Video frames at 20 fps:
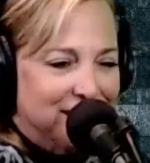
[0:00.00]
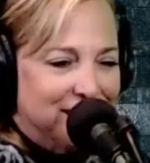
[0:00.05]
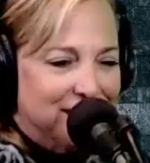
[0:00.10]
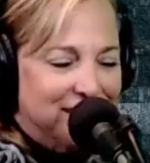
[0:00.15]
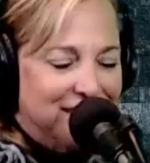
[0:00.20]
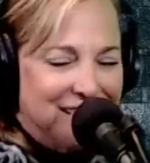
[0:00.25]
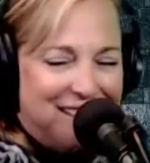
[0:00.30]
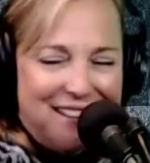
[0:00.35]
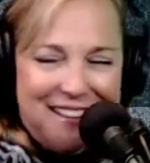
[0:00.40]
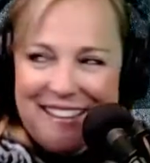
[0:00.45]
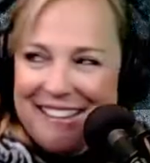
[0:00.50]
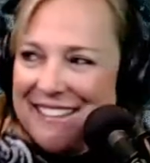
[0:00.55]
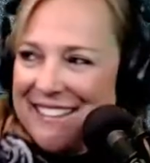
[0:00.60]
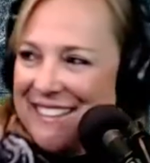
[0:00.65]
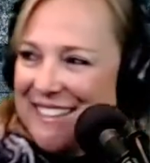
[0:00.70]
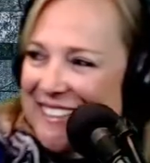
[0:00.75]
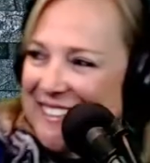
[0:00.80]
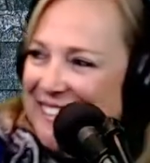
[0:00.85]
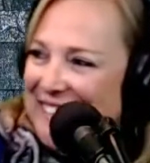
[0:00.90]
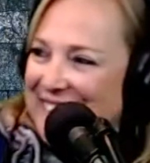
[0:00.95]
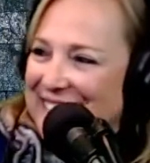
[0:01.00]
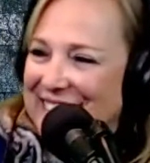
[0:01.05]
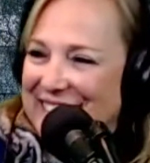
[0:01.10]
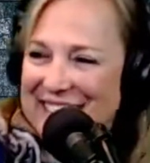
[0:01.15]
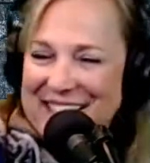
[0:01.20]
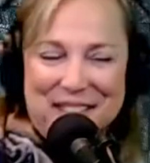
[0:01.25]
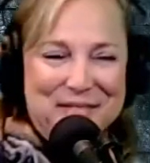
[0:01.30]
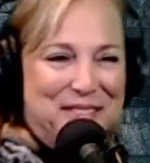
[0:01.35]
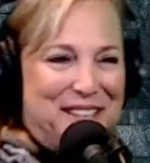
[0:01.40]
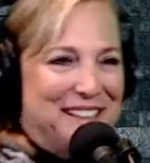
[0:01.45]
No,
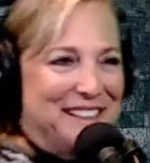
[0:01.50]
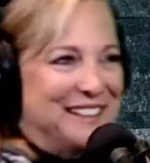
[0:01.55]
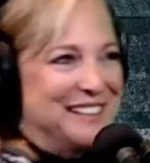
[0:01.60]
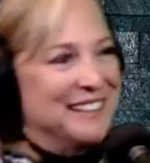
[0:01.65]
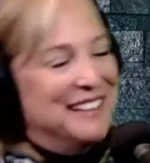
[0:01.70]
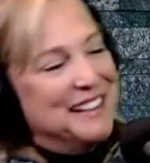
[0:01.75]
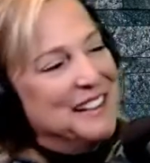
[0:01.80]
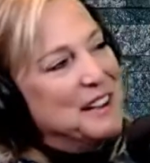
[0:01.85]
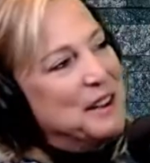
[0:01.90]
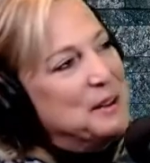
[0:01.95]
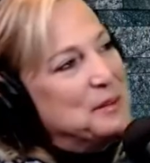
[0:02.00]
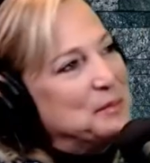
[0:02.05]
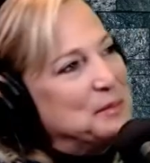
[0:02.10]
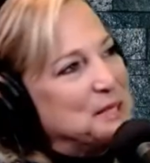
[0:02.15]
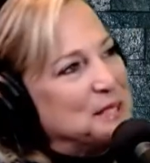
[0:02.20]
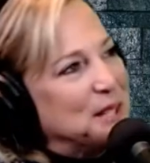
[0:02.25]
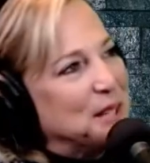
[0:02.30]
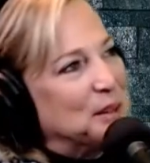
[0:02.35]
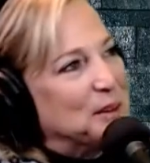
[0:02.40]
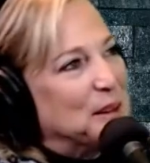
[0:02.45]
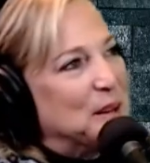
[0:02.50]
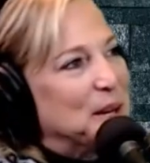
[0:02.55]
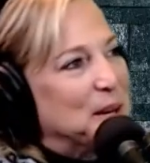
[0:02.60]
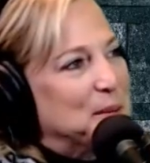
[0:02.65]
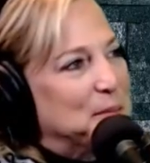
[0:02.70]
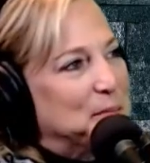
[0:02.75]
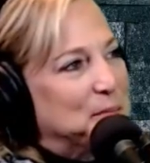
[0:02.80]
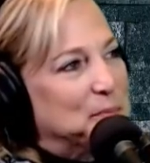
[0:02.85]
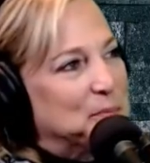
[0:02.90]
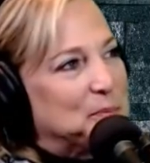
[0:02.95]
I'm kidding.
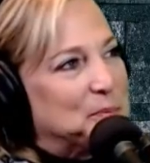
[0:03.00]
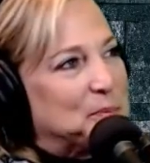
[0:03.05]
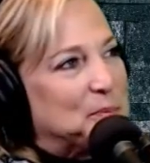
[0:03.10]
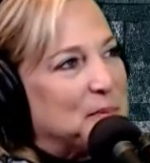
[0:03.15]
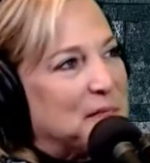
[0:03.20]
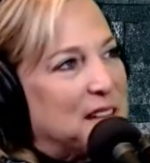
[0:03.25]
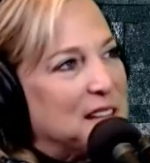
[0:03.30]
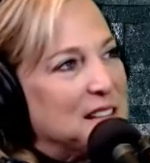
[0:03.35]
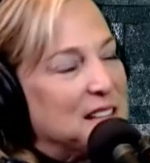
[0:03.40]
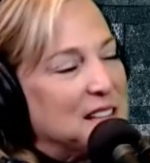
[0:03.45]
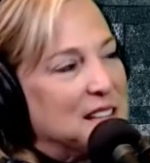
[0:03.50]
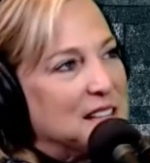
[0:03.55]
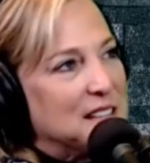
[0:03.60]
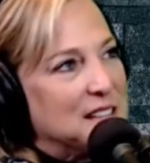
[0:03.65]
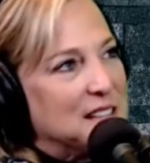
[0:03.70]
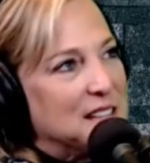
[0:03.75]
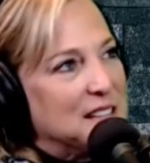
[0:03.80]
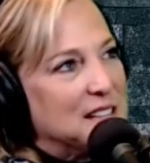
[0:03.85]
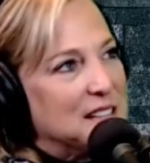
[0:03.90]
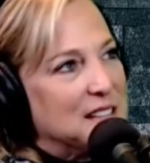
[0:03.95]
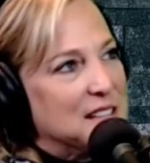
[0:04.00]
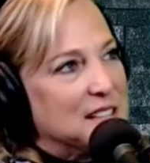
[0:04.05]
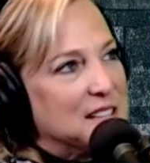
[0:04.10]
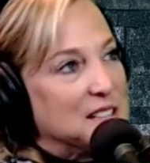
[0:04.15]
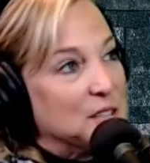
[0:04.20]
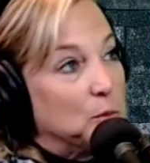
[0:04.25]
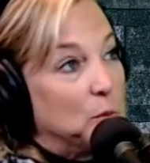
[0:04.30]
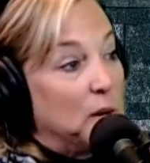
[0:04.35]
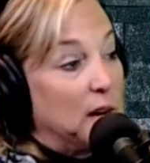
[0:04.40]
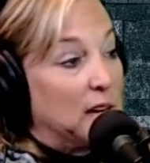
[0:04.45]
So then
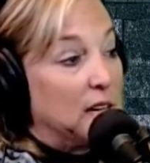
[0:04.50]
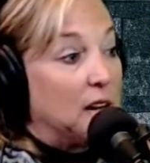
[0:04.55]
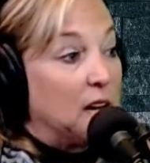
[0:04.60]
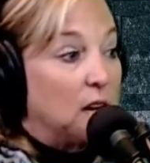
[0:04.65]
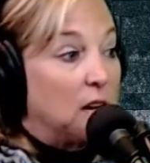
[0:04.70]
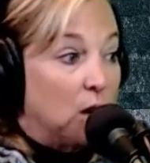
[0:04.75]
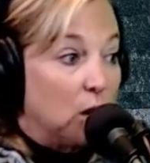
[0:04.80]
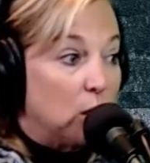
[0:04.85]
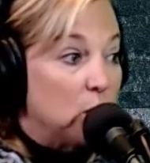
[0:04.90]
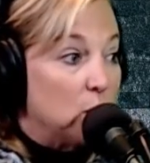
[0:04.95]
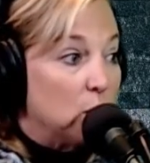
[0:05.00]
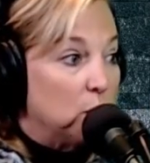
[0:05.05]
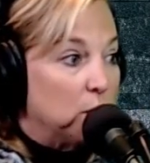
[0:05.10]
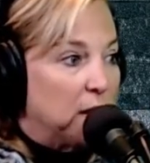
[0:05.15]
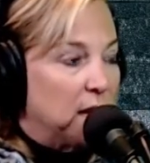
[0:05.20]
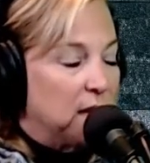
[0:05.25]
when I got home,